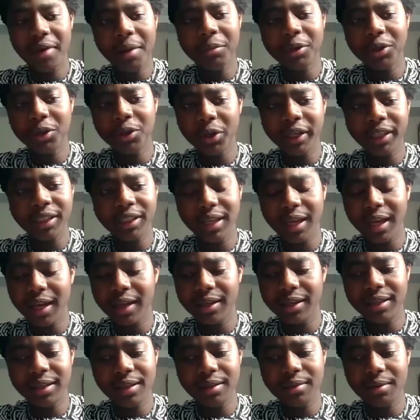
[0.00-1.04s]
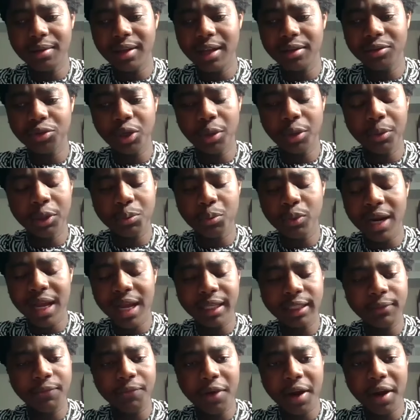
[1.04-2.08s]
Rami-Deuter, Thomas Muller
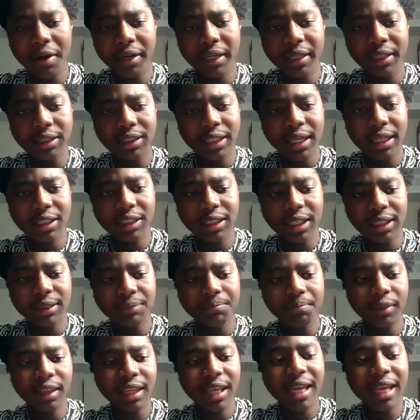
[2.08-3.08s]
is very intelligent.